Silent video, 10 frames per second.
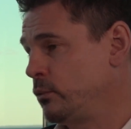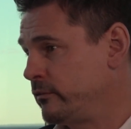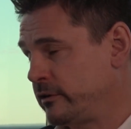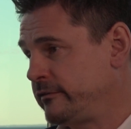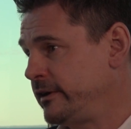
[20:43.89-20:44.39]

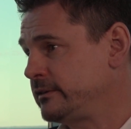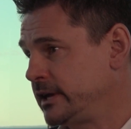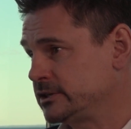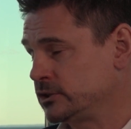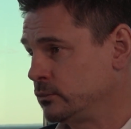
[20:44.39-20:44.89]
or for a
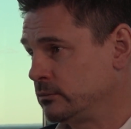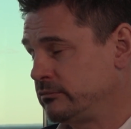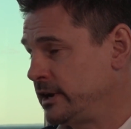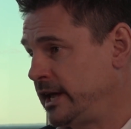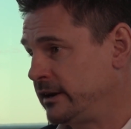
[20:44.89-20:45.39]
foundation
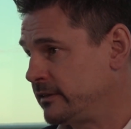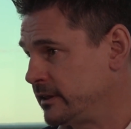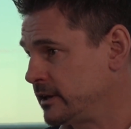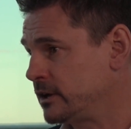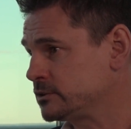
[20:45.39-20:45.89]
or really
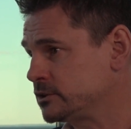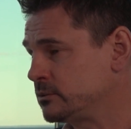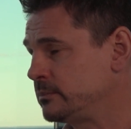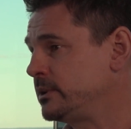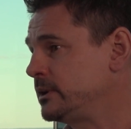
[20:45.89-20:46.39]
anything that goes
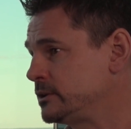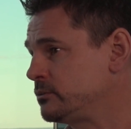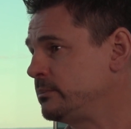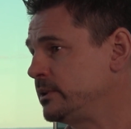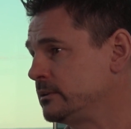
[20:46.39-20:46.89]
into
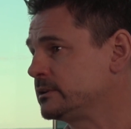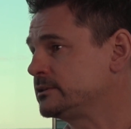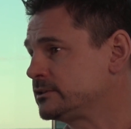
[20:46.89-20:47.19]
a build.